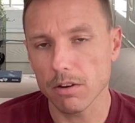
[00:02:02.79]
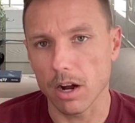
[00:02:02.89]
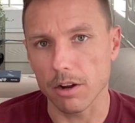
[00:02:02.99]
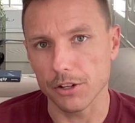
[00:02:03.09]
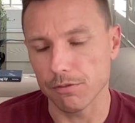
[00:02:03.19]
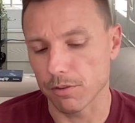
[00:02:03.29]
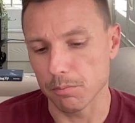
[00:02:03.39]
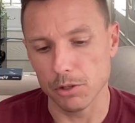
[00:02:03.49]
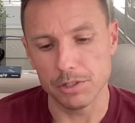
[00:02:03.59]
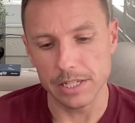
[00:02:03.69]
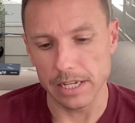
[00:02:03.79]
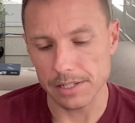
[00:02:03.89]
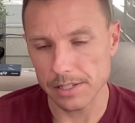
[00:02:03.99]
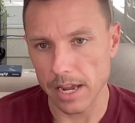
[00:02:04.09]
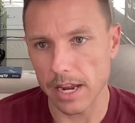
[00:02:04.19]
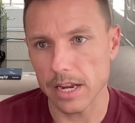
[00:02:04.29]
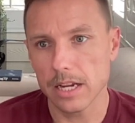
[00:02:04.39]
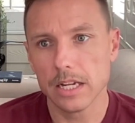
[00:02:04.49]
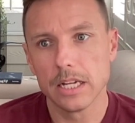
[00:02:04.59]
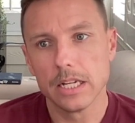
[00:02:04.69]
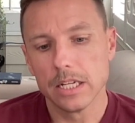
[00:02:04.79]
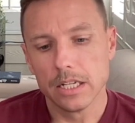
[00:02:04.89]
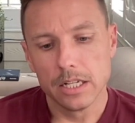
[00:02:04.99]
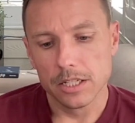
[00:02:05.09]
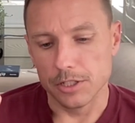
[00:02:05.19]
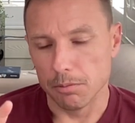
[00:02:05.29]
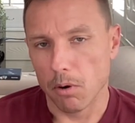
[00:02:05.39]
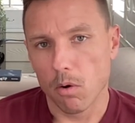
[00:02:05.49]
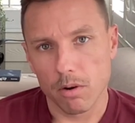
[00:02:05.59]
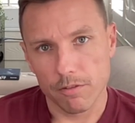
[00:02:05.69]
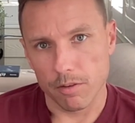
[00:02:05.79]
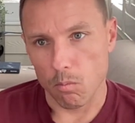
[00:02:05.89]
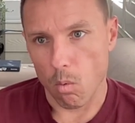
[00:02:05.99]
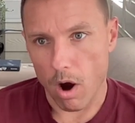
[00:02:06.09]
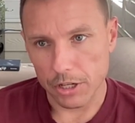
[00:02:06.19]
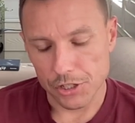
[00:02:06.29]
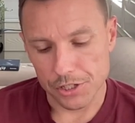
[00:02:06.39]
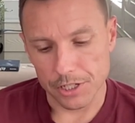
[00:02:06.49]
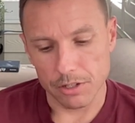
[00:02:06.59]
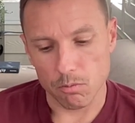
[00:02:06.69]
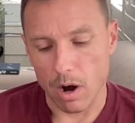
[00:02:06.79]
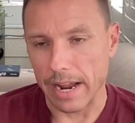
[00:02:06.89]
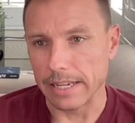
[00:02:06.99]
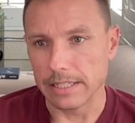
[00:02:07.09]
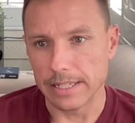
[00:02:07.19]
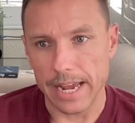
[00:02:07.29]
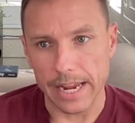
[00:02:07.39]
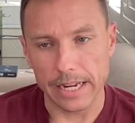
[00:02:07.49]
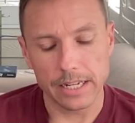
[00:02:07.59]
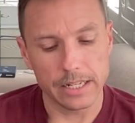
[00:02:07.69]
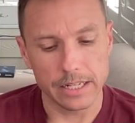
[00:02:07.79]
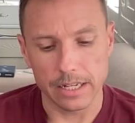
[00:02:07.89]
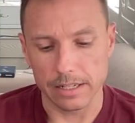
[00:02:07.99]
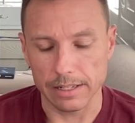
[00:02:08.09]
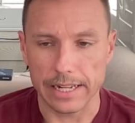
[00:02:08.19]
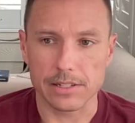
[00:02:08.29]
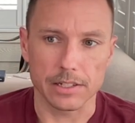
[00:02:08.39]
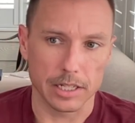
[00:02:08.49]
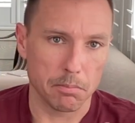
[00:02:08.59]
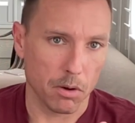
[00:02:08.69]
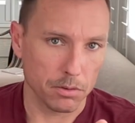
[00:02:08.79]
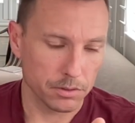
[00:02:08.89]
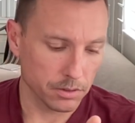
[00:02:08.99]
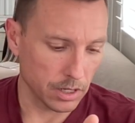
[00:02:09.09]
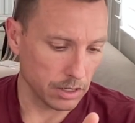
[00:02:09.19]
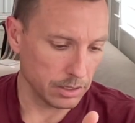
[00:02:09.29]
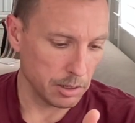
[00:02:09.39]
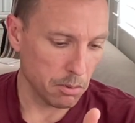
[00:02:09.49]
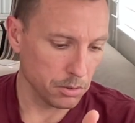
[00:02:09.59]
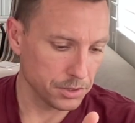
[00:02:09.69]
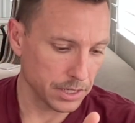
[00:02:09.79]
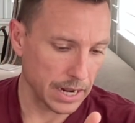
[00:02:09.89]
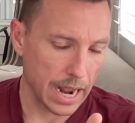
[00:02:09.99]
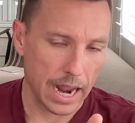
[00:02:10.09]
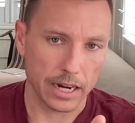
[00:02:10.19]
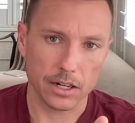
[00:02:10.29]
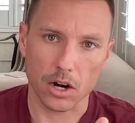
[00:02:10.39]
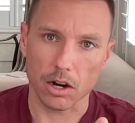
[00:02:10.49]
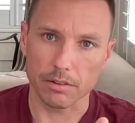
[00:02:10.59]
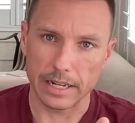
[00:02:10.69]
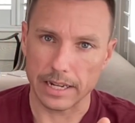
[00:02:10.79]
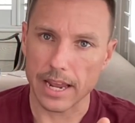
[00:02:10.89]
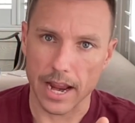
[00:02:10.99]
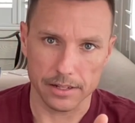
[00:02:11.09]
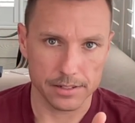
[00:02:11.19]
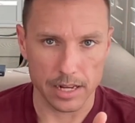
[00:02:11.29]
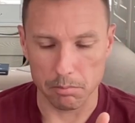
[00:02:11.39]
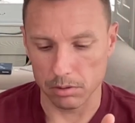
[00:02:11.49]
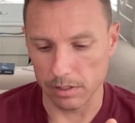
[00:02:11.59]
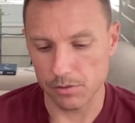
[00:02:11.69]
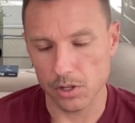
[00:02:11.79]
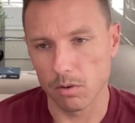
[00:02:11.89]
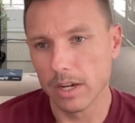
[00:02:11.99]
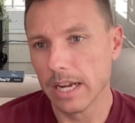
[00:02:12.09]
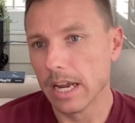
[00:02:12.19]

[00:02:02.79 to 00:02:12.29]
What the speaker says: from UTSA, DeBoer from Washington, Ryan Day, Lance Leopold. Leopold is a guy currently at Kansas, I believe. So